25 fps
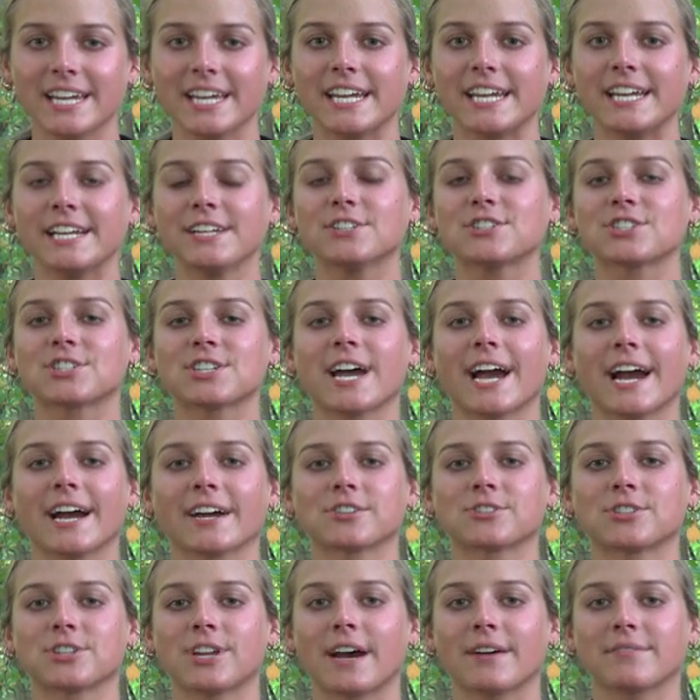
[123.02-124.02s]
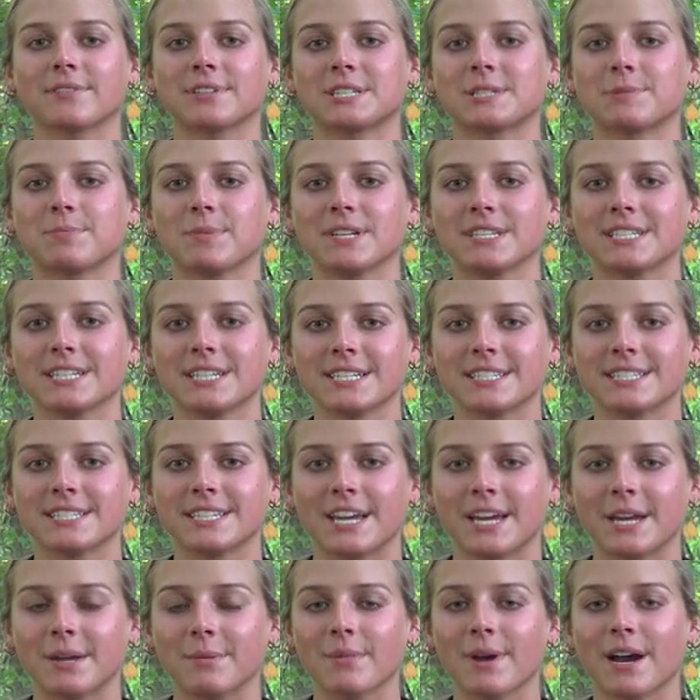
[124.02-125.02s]
Each tag should have the species
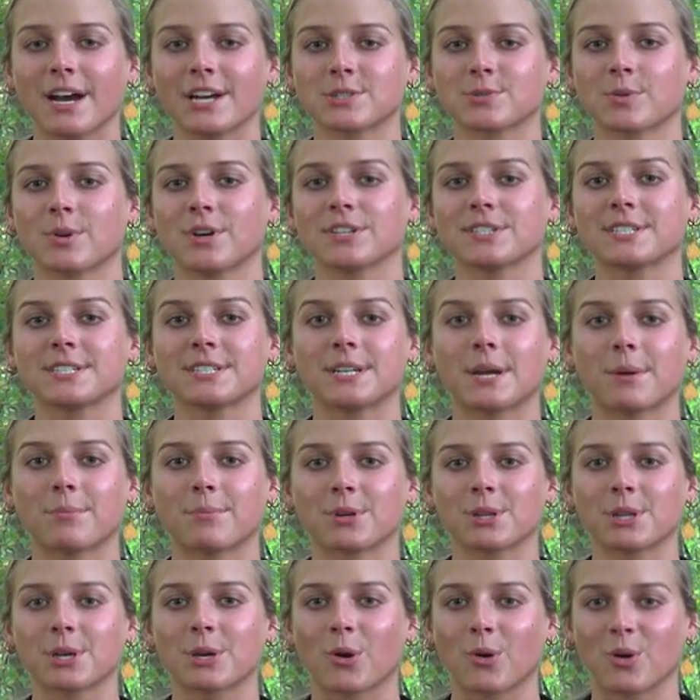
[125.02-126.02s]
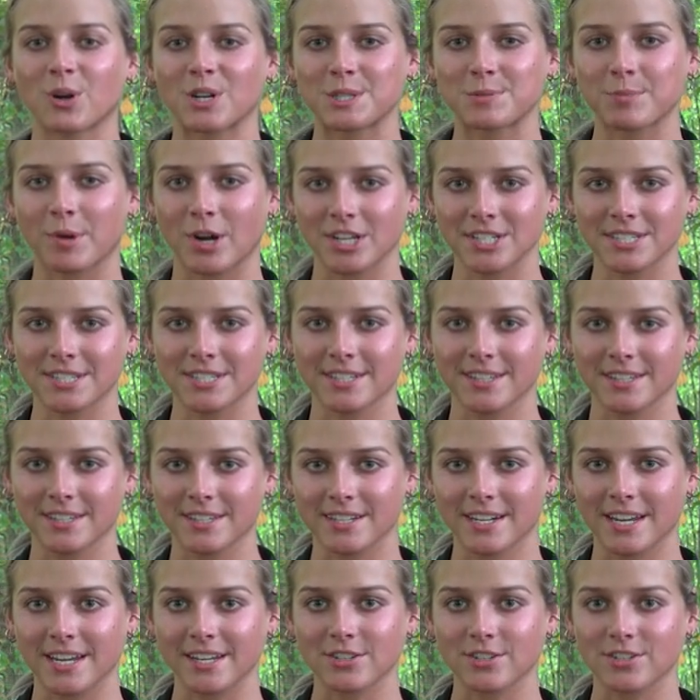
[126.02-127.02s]
name as well as the number that corresponds to
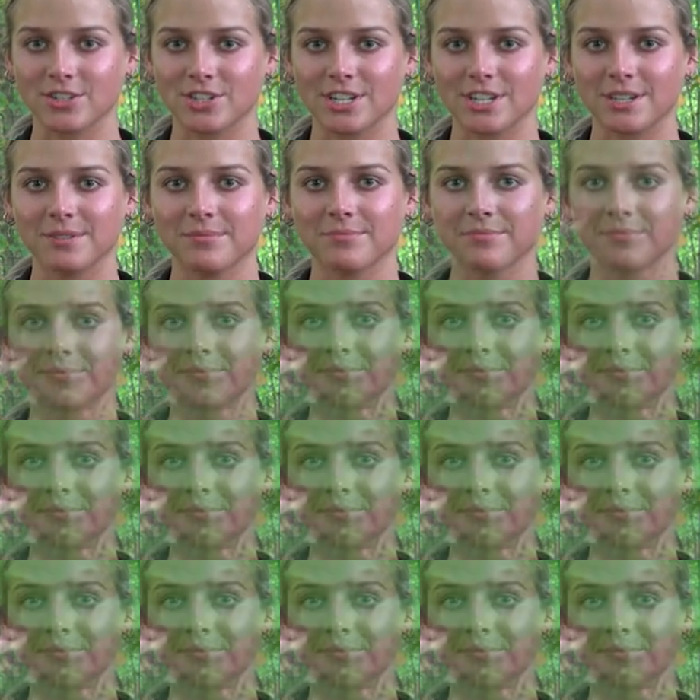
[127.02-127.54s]
the data sheet.